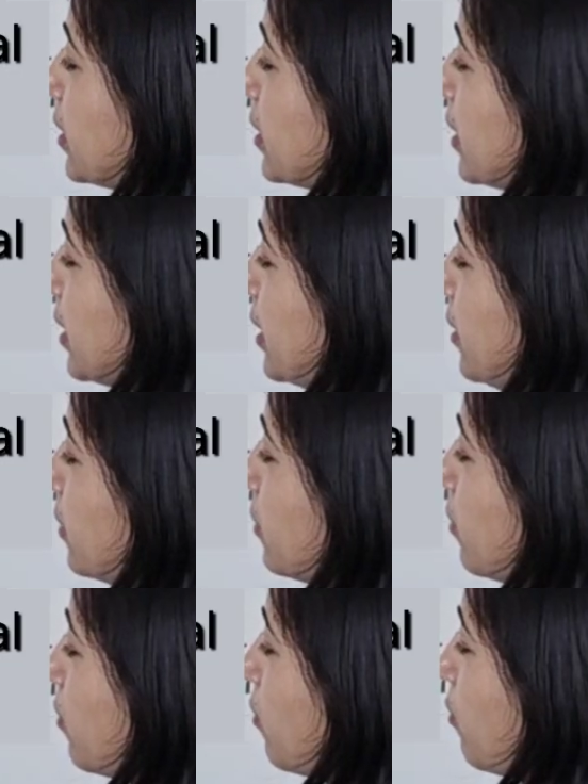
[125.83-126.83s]
3,
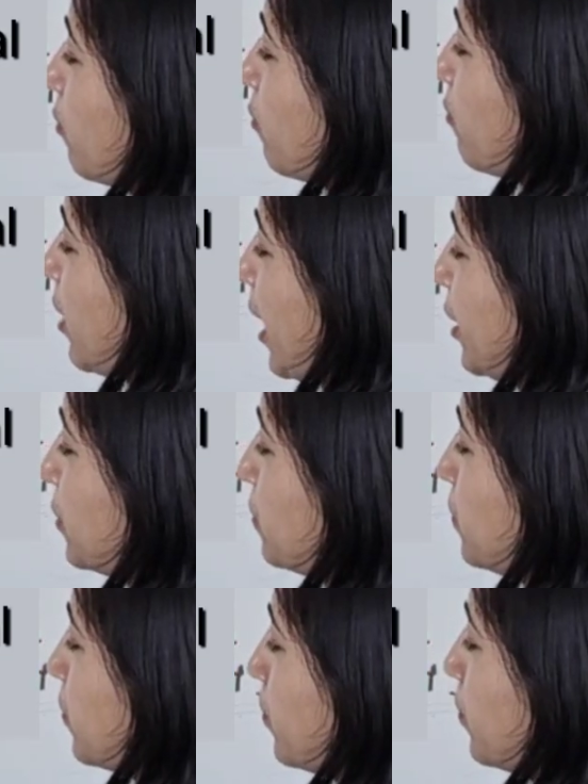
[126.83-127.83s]
5,
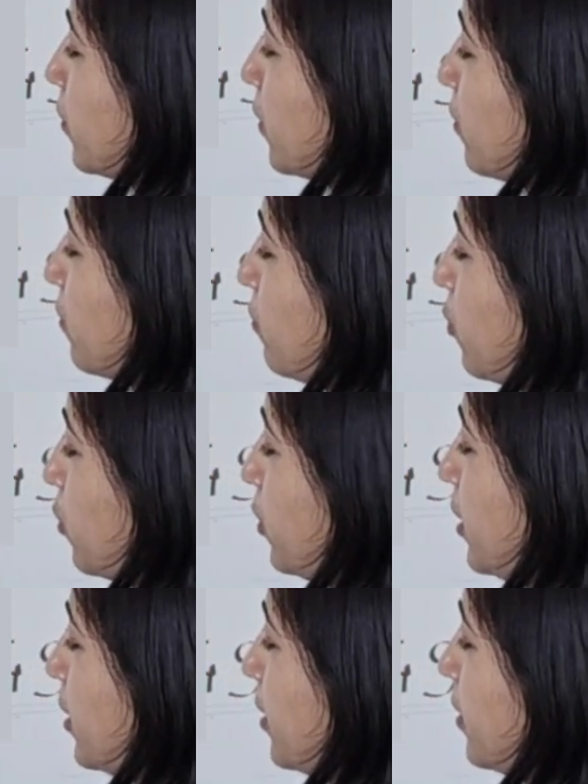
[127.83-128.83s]

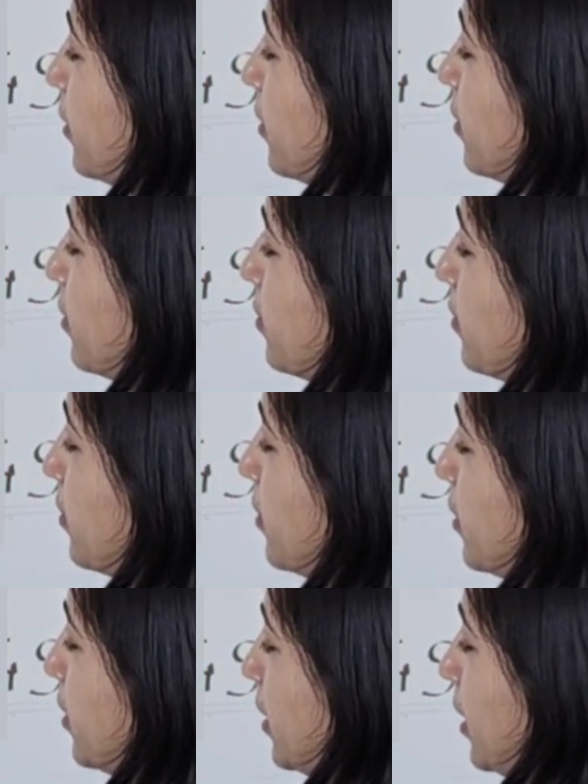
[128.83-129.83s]
4.
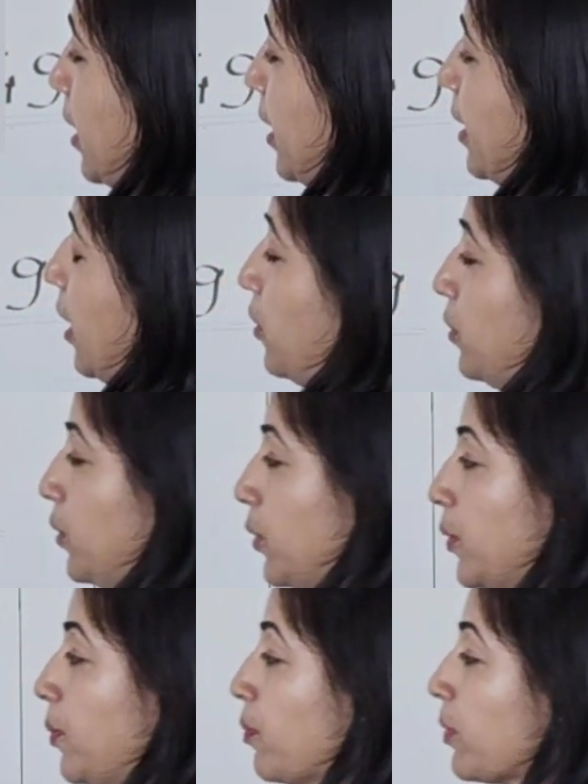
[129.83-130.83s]
Now
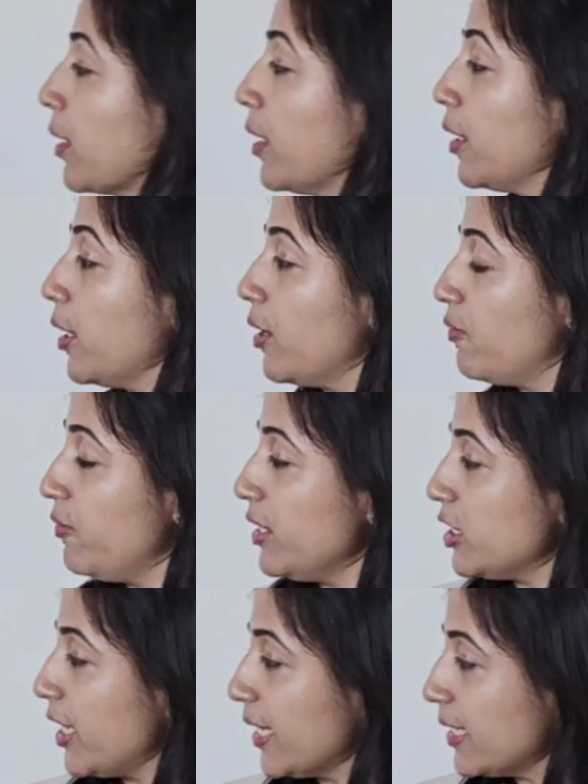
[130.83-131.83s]
if
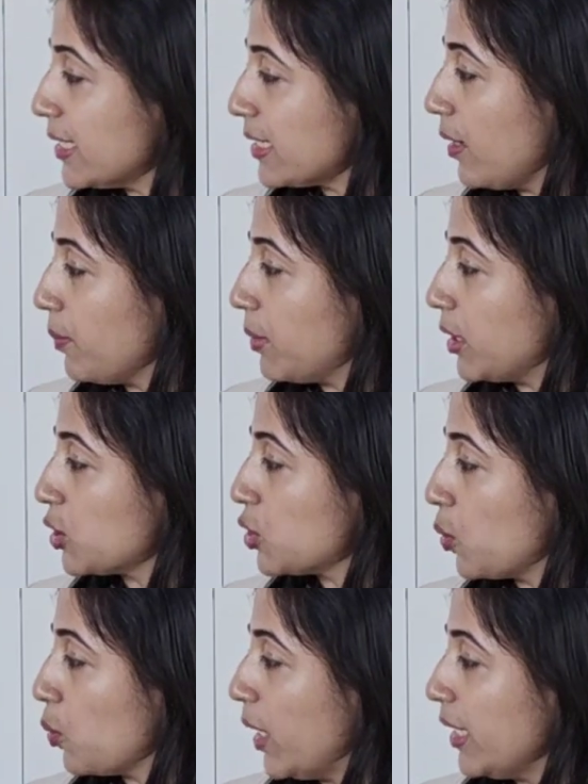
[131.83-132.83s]
we check this number,
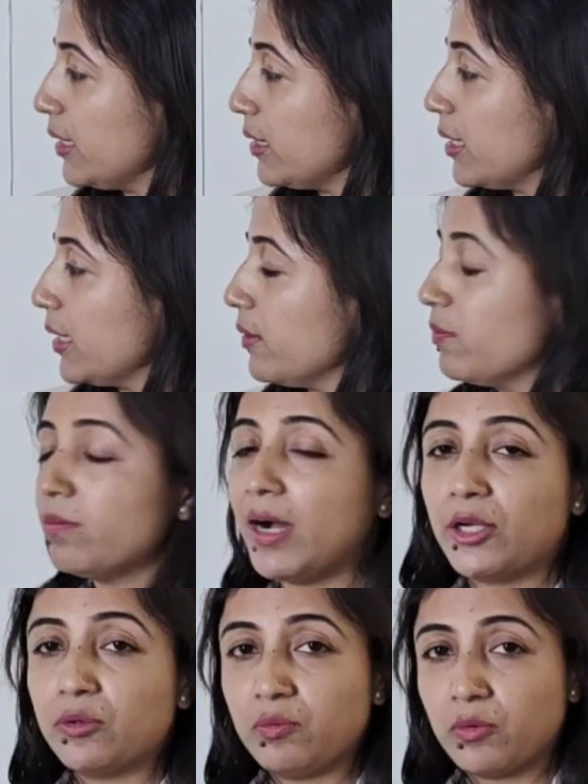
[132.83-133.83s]
so 1, 3,
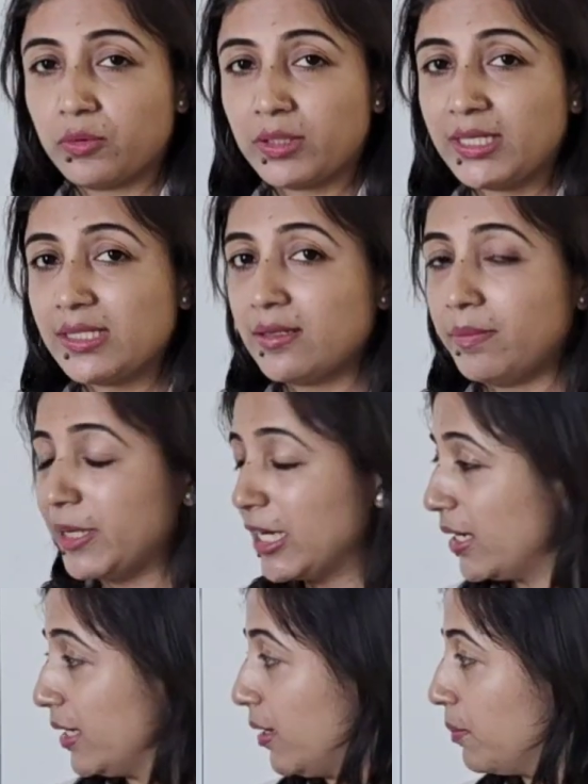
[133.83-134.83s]
5, 4, it is a
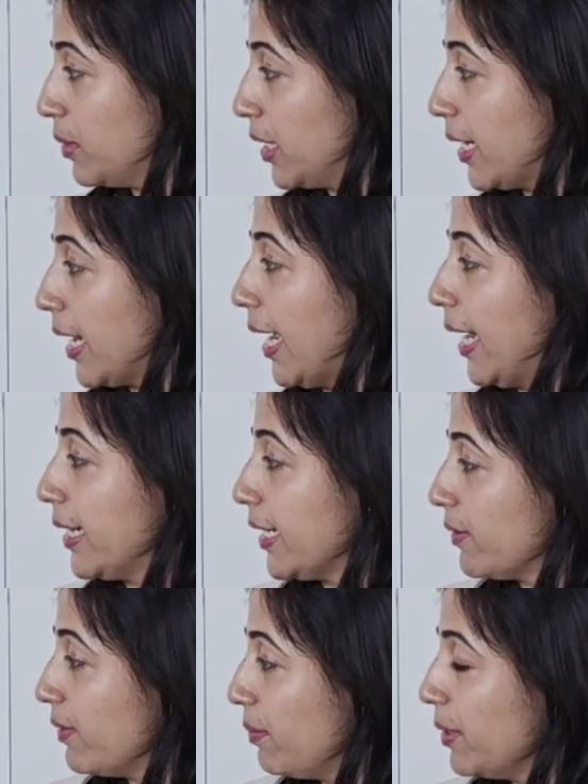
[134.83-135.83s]
bigger number and
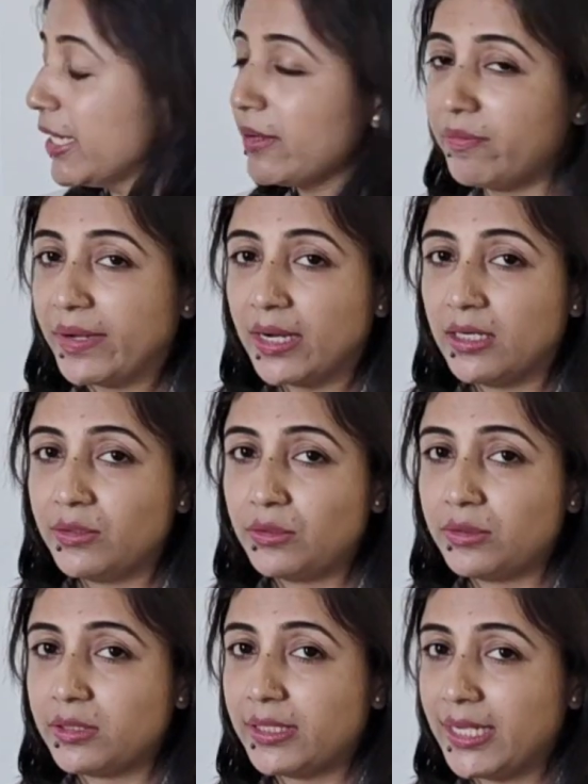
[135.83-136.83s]
it will be difficult
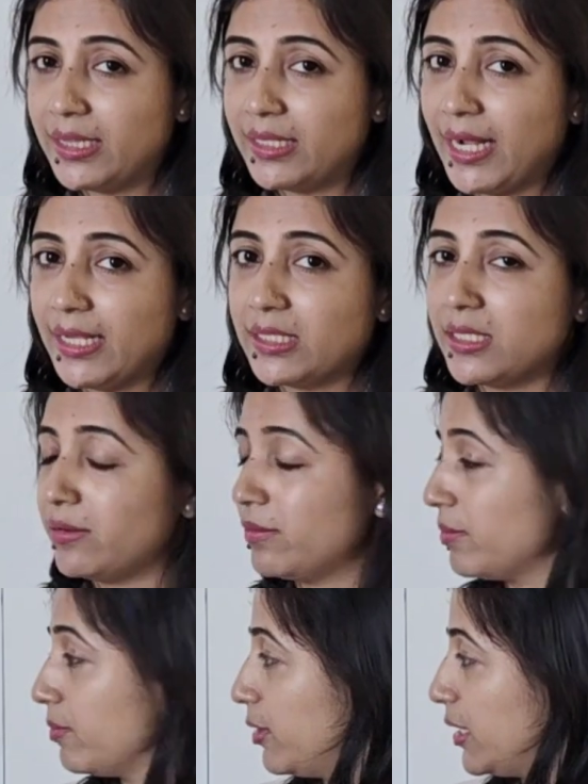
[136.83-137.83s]
to tell the answer
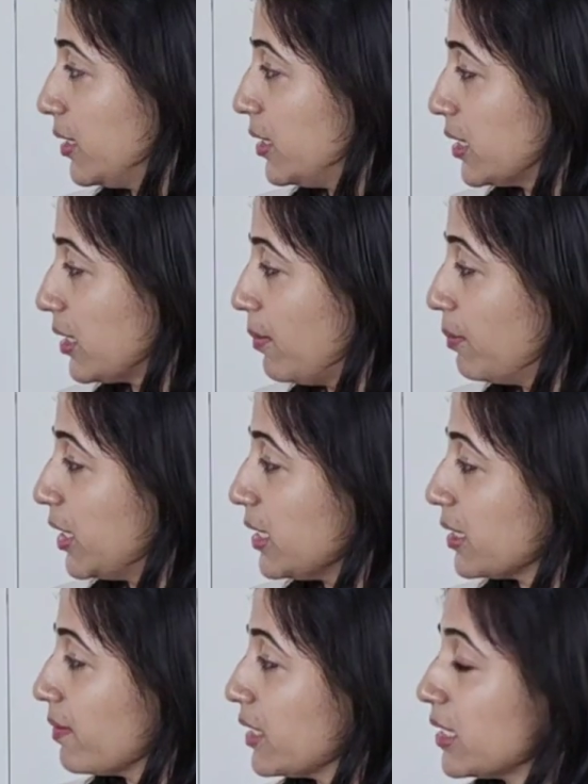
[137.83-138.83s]
whether this number
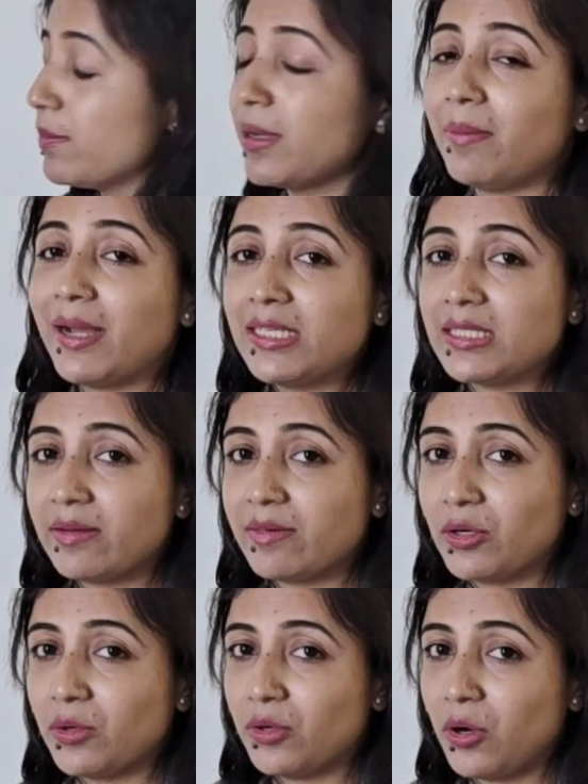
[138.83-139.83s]
is divisible by
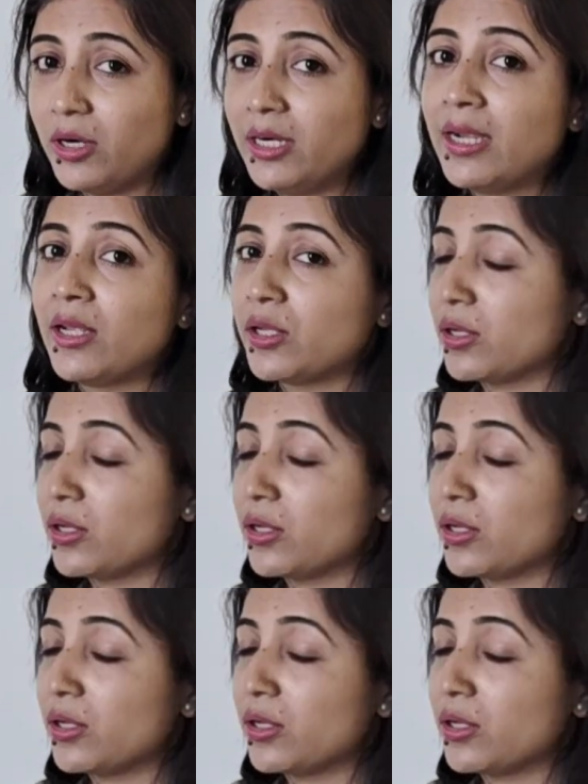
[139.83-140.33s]
7 or not